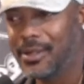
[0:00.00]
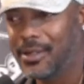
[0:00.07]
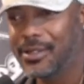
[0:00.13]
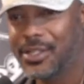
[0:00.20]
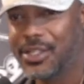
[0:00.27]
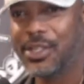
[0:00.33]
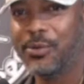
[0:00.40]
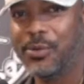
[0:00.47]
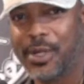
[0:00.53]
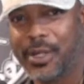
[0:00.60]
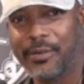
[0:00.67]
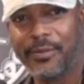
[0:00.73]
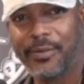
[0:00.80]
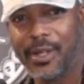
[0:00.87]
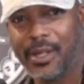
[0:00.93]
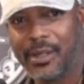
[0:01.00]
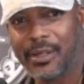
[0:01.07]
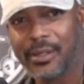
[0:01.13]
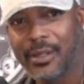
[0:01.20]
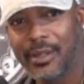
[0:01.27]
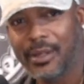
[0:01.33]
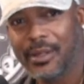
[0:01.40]
she wanna fuck.
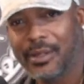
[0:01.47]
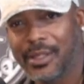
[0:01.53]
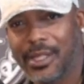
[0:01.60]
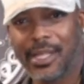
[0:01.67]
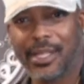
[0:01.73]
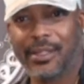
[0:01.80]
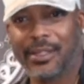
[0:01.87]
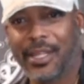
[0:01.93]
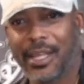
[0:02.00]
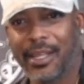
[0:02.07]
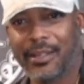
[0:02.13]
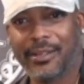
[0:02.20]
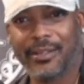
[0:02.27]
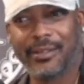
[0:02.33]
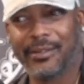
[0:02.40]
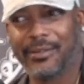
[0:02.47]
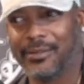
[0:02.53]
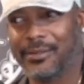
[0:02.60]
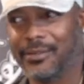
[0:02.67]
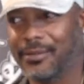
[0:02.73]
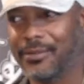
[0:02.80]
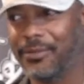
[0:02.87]
They
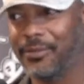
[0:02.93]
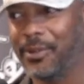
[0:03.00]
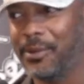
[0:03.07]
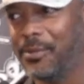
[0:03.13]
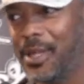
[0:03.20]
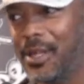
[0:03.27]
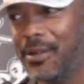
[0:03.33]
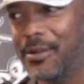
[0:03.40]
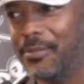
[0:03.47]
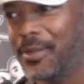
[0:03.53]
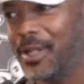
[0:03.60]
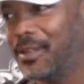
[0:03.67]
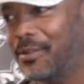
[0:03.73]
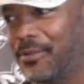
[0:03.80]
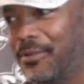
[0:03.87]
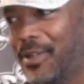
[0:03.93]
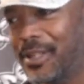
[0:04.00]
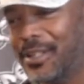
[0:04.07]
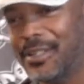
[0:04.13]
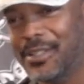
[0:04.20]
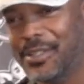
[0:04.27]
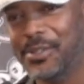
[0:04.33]
female
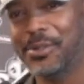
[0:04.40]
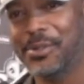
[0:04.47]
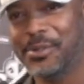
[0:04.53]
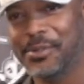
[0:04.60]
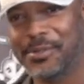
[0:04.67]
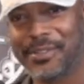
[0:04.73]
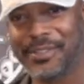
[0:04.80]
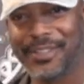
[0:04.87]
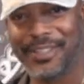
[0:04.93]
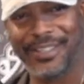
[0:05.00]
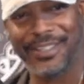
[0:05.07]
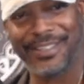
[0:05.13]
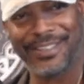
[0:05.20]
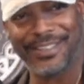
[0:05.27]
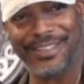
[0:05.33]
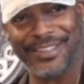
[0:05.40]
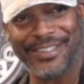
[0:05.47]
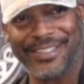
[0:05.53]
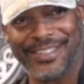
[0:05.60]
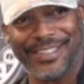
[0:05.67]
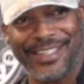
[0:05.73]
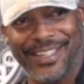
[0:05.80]
motherfucking dudes. You know what
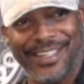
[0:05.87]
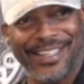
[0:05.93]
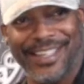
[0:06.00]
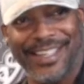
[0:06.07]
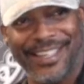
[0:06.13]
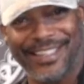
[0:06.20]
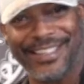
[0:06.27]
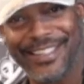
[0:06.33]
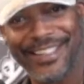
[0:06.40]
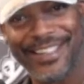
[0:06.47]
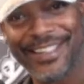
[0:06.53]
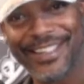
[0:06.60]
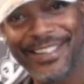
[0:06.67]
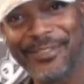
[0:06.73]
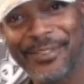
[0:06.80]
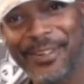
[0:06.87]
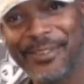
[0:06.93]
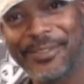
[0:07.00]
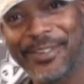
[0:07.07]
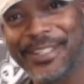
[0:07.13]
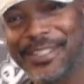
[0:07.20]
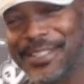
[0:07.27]
I'm saying? Like
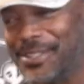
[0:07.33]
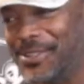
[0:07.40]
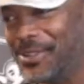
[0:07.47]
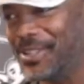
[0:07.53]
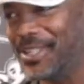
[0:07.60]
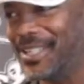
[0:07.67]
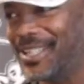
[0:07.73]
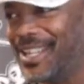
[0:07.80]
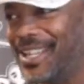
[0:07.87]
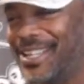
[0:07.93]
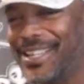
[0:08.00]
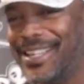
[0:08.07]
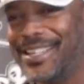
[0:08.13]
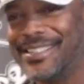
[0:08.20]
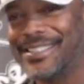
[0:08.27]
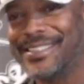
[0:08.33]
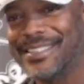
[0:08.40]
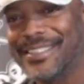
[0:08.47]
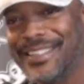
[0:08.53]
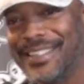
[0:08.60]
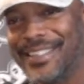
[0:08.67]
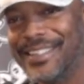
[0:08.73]
motherfuckers is horny like us.
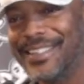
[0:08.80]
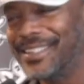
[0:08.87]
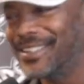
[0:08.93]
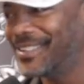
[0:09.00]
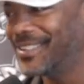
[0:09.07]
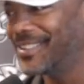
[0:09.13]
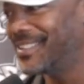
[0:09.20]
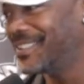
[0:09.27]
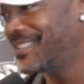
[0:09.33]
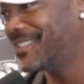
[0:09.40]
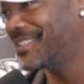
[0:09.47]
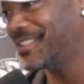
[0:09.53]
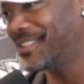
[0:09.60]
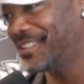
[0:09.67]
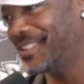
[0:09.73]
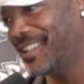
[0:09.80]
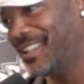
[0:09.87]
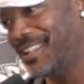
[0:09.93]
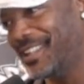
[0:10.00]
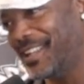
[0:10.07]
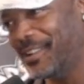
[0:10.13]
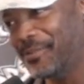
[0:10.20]
So they
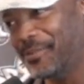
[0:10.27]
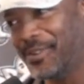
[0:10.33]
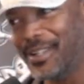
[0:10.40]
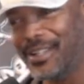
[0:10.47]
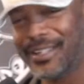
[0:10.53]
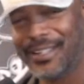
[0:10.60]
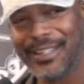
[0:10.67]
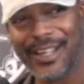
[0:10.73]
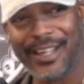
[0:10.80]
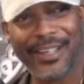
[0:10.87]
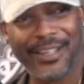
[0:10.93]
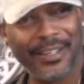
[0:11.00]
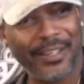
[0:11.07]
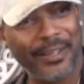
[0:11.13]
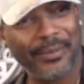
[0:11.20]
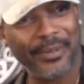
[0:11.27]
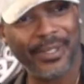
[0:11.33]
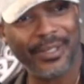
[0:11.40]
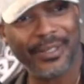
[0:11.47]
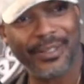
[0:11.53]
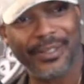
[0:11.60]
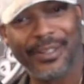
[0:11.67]
like fuck it. Like, you know what I
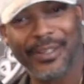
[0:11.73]
mean?